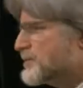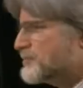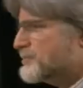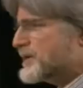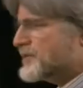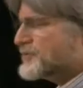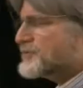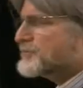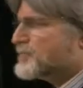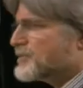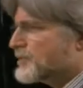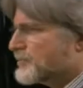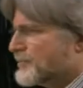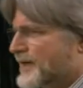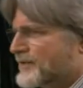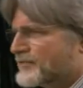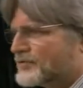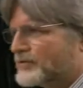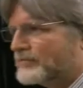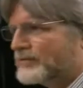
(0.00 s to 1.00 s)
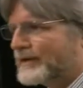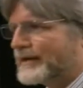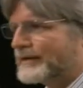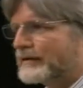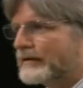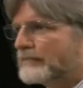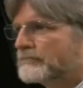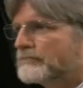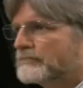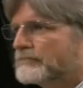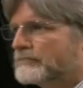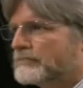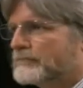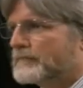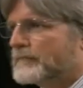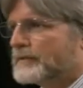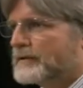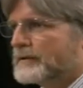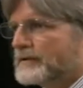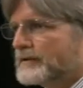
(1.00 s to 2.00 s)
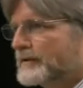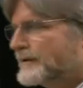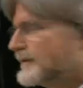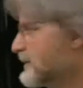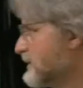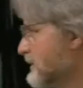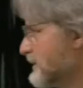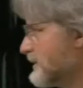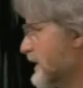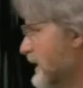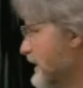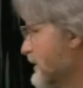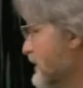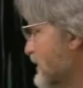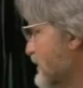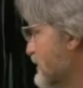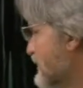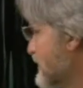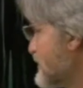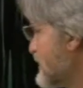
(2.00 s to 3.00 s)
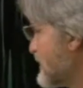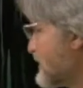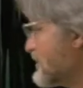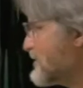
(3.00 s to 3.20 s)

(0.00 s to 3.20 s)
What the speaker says: Pittsburgh, Pennsylvania. I know, it's a